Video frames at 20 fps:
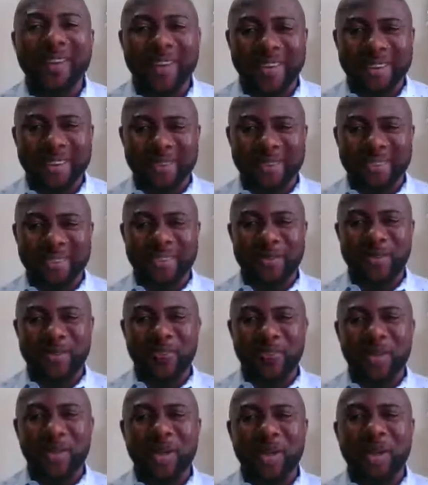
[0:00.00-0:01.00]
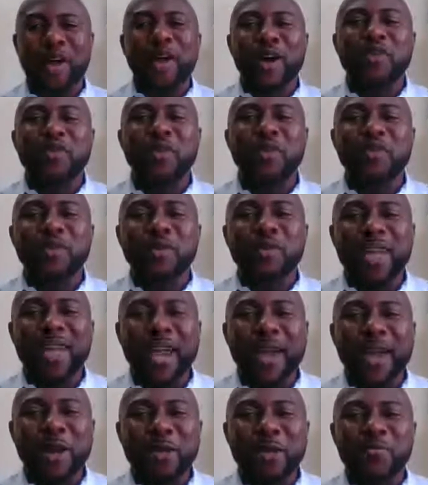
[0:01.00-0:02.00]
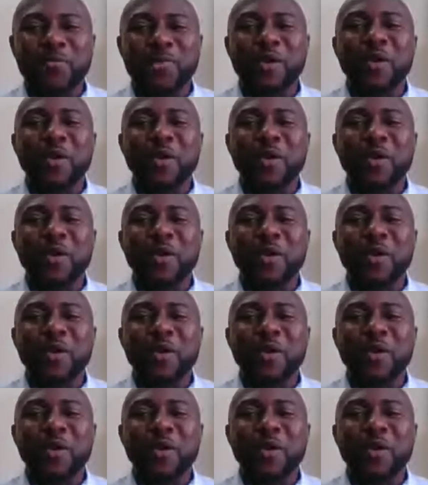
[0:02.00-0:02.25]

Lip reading: is. So today